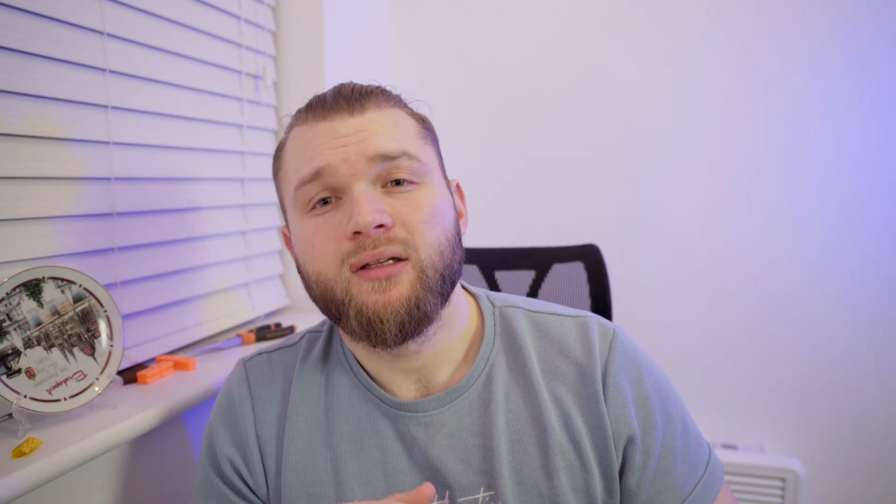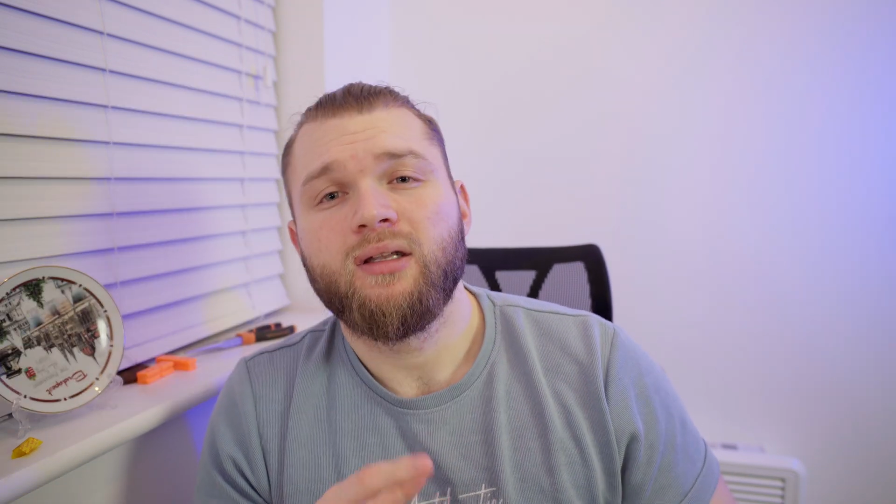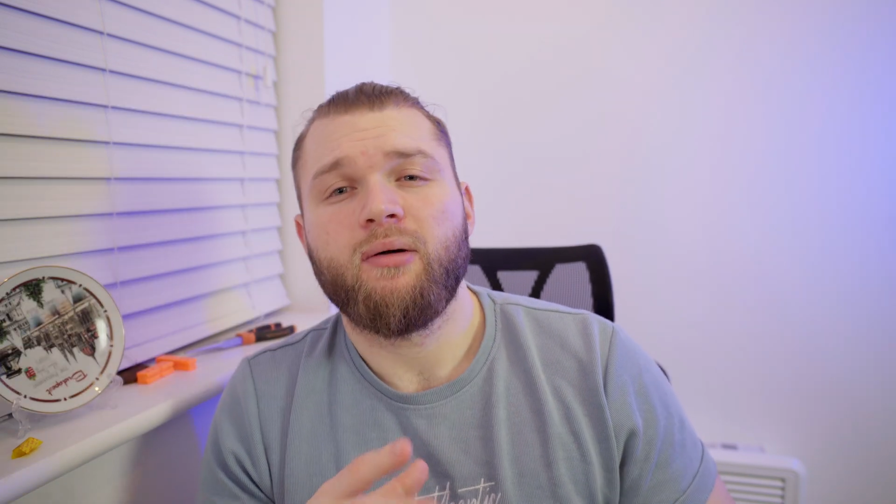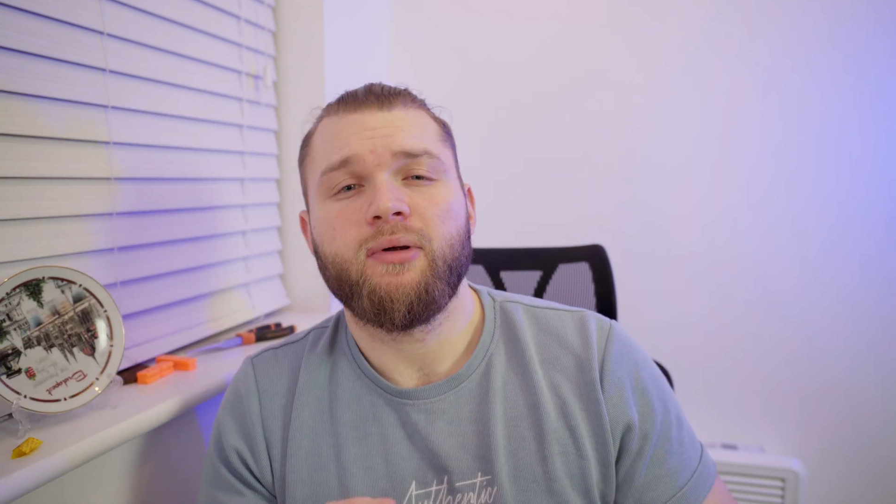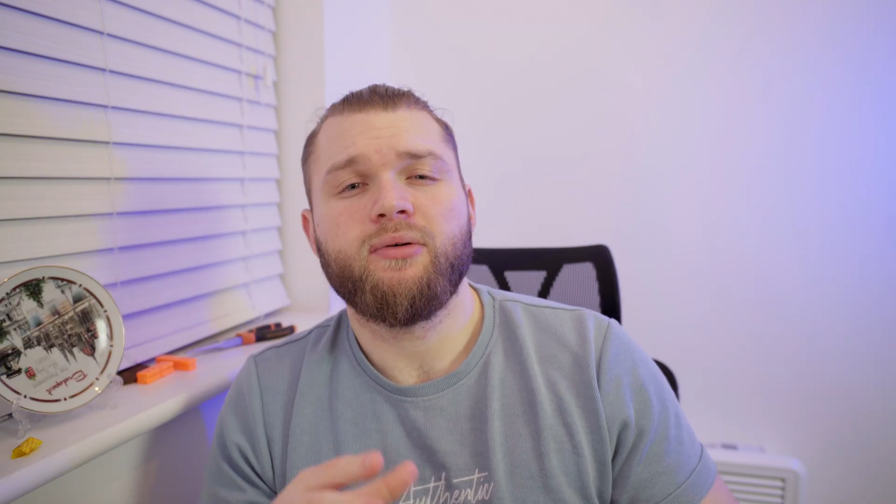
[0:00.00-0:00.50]

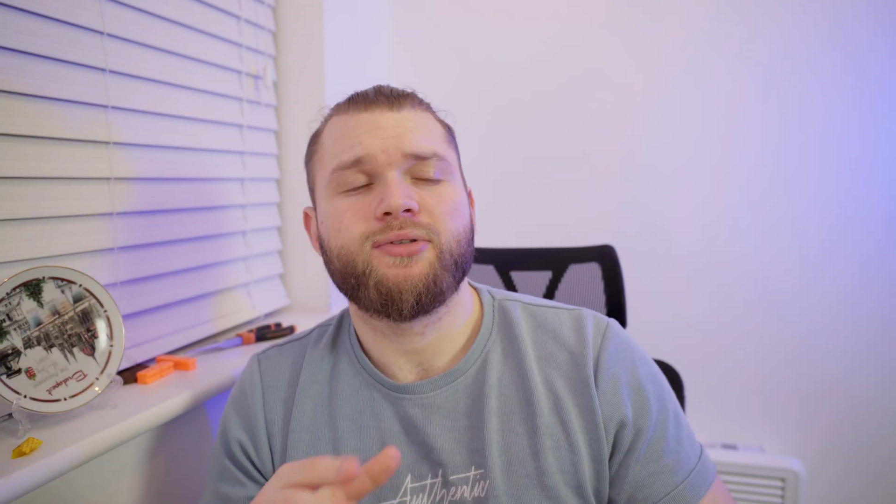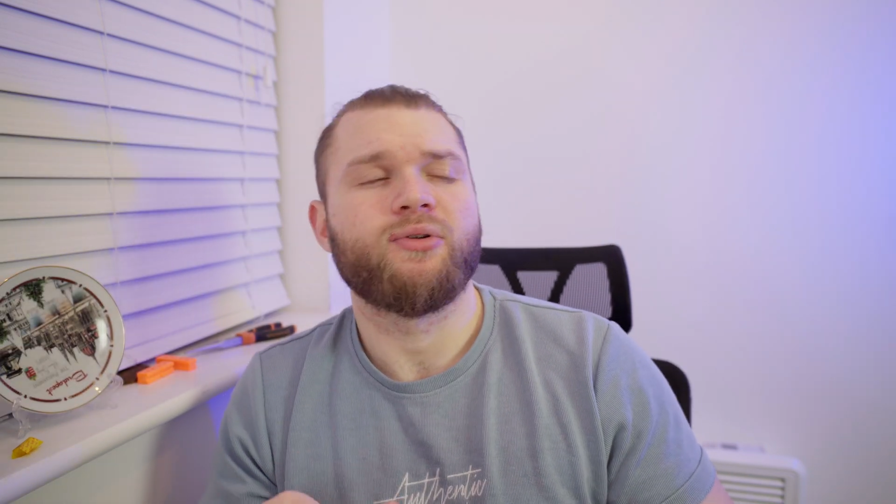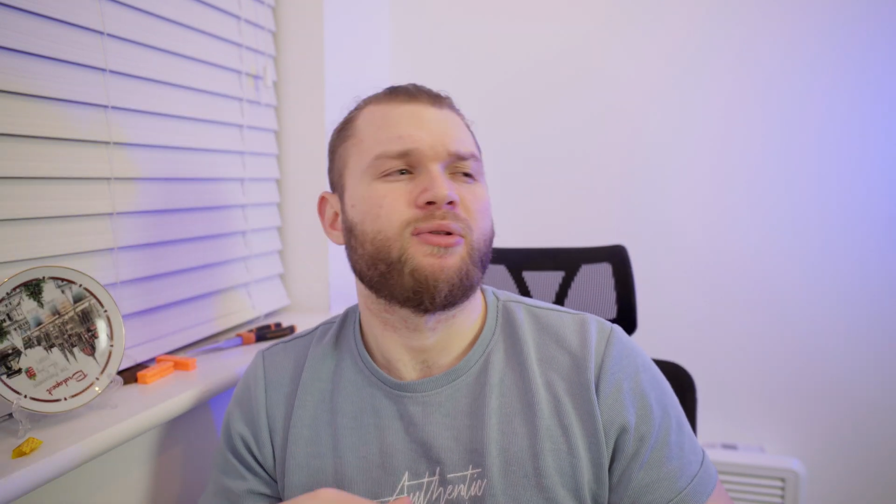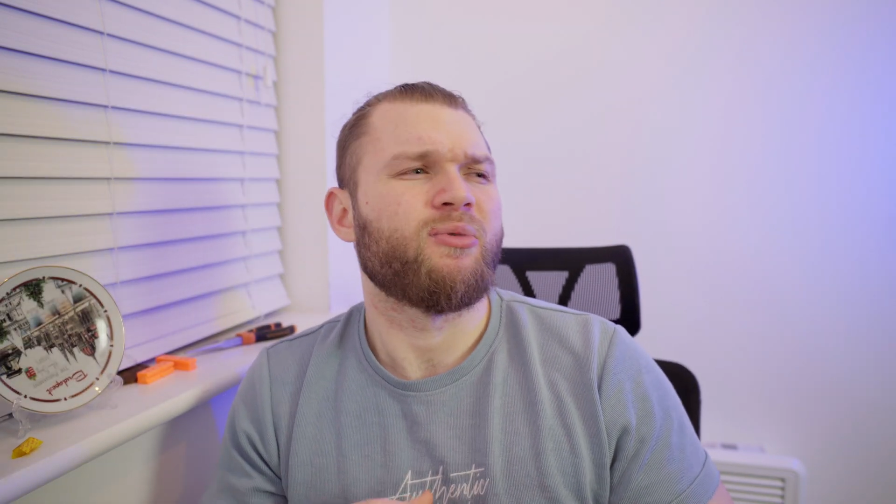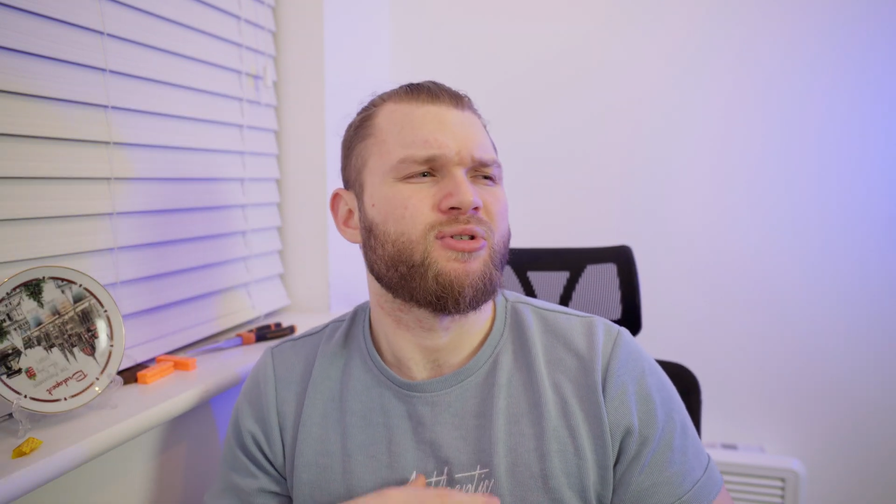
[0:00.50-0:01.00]
Now I know it's
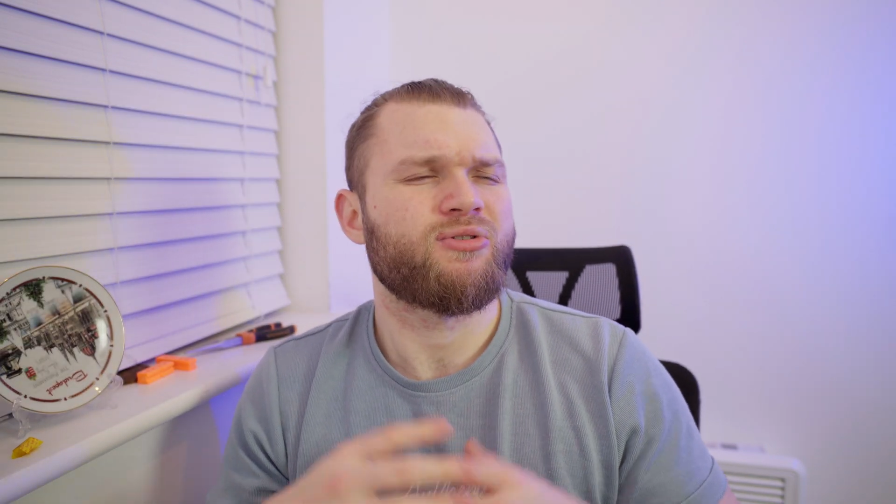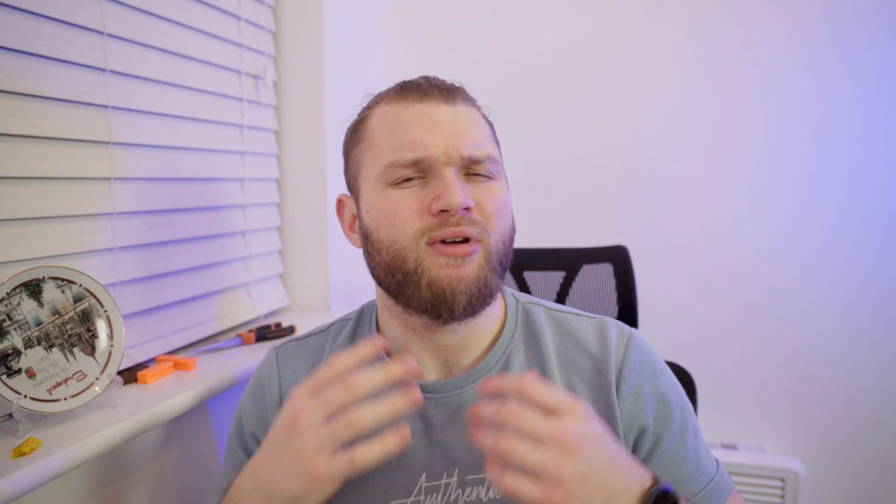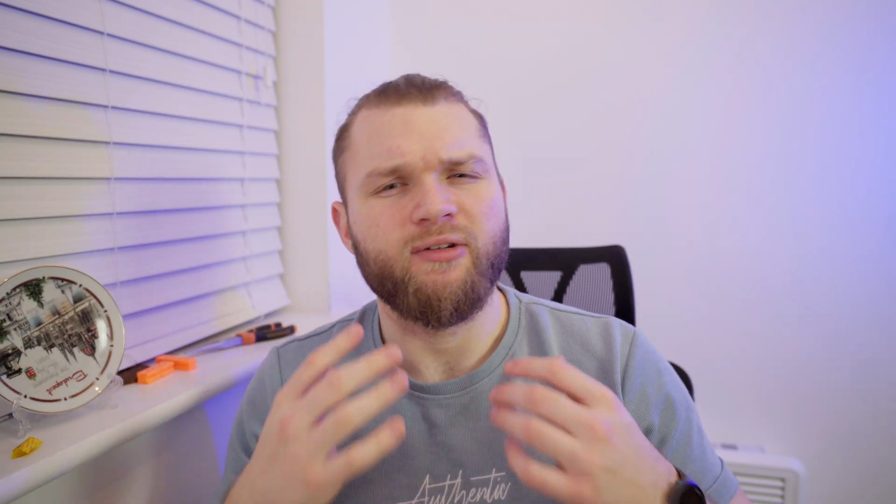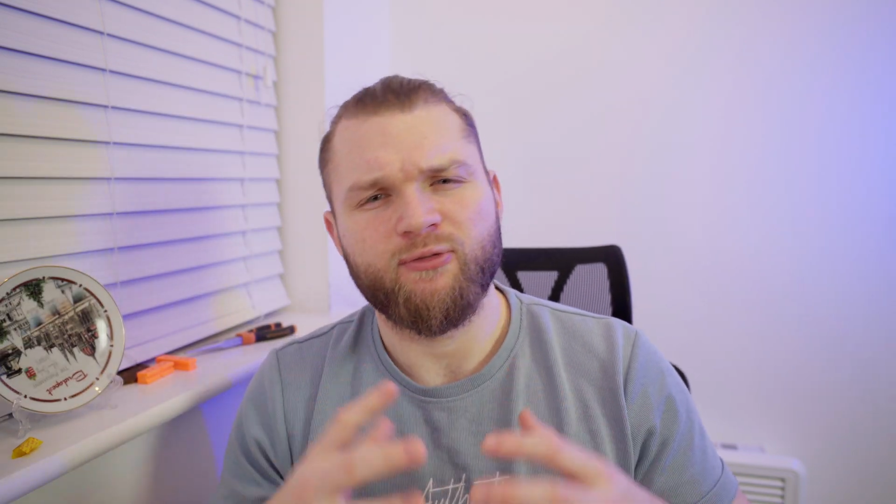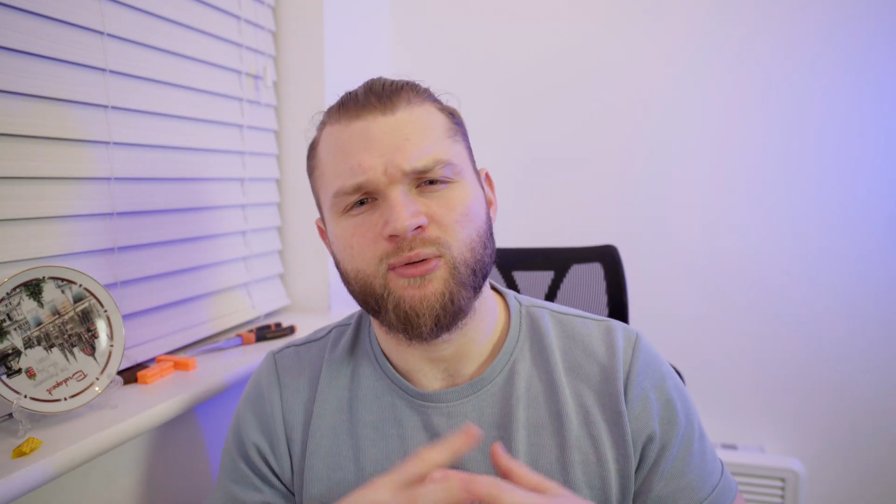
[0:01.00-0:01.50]
not the most
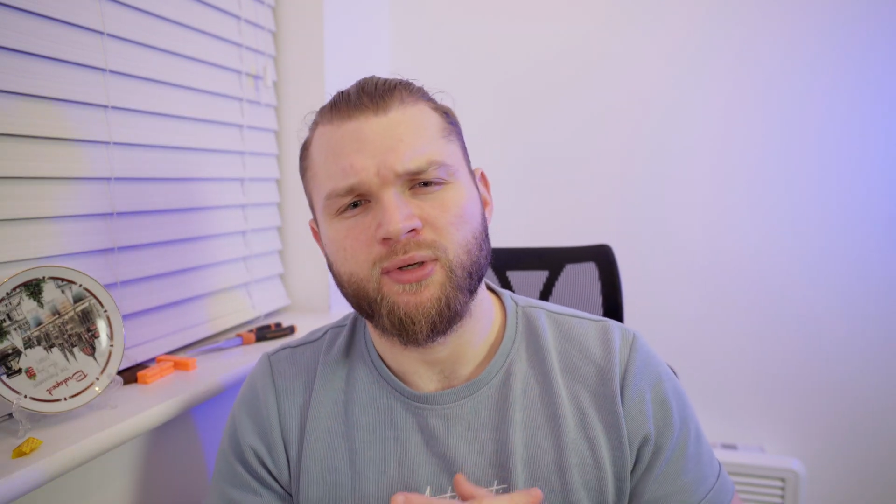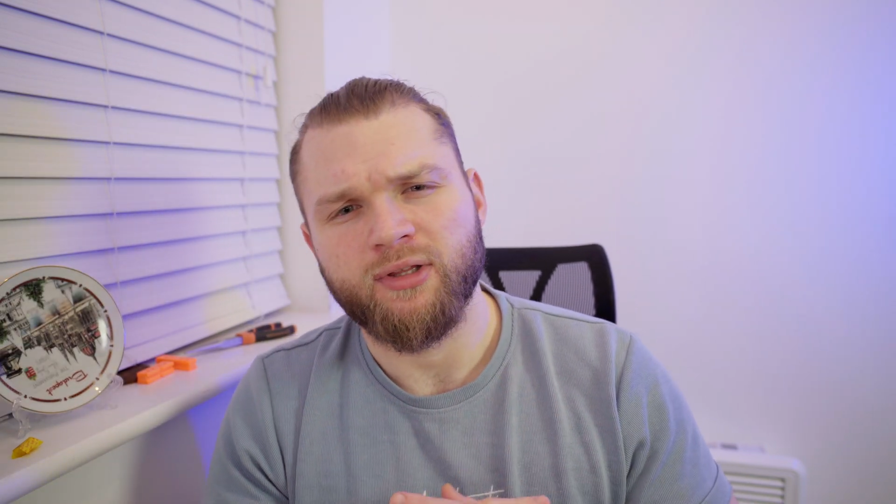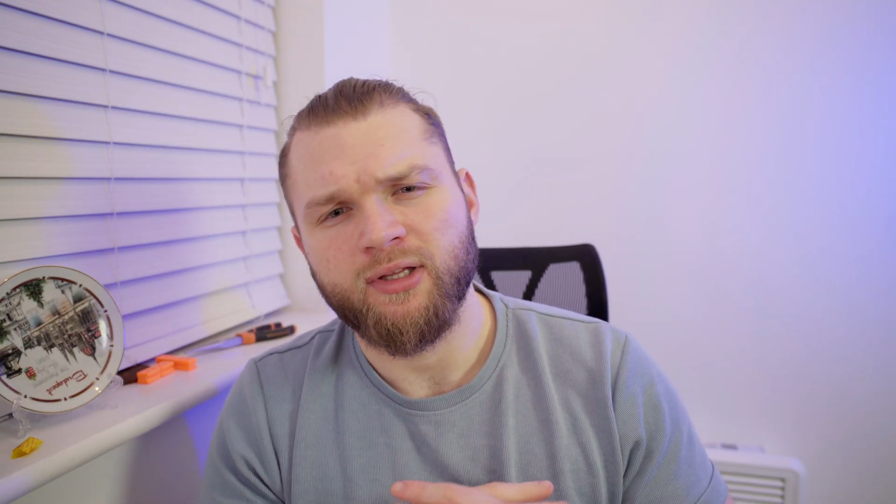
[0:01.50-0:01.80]
straightforward